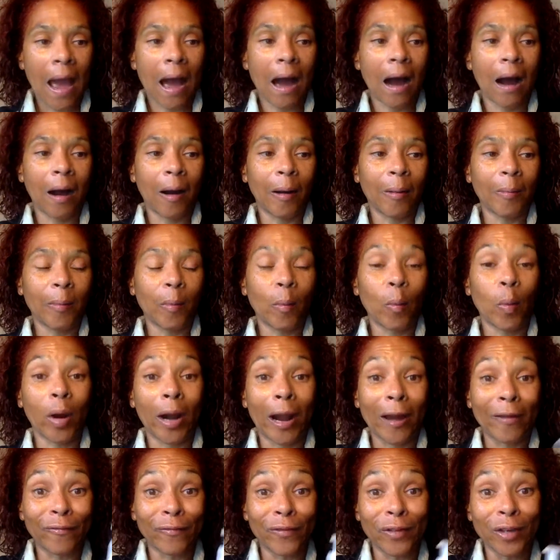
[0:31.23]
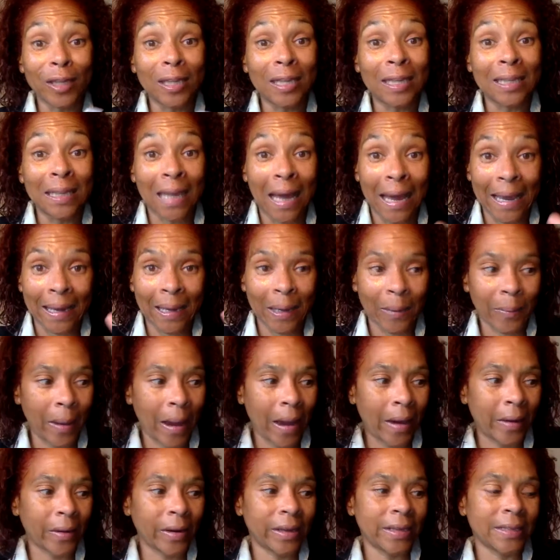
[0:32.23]
Um, what I really like
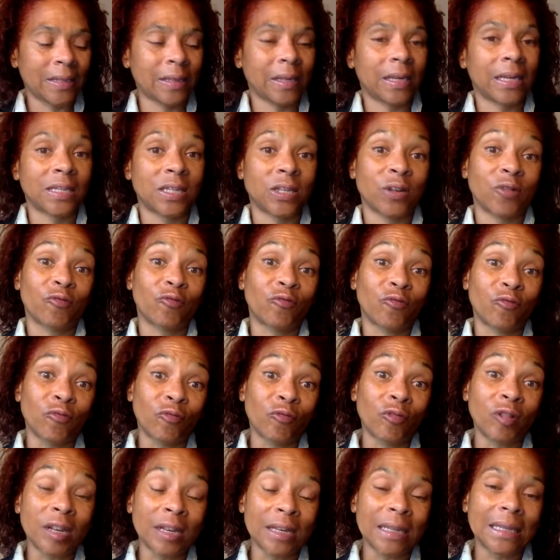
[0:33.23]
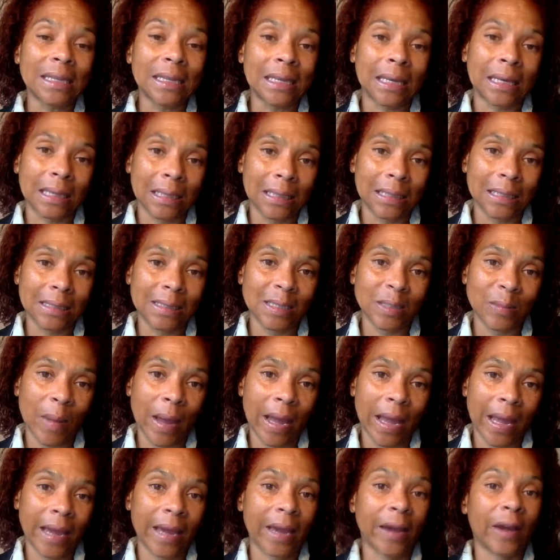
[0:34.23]
about it is because it really cleans
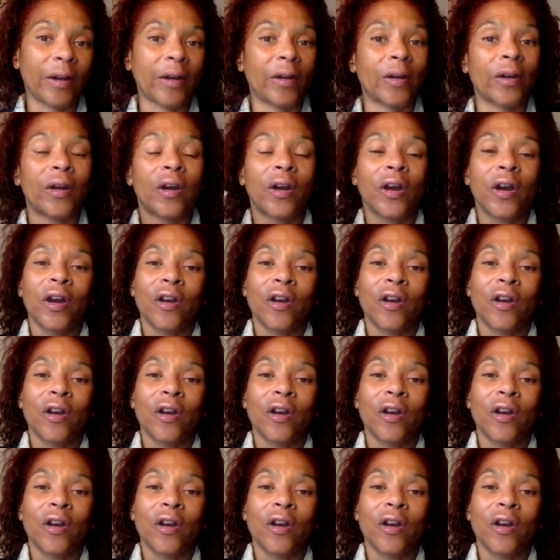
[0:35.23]
my hair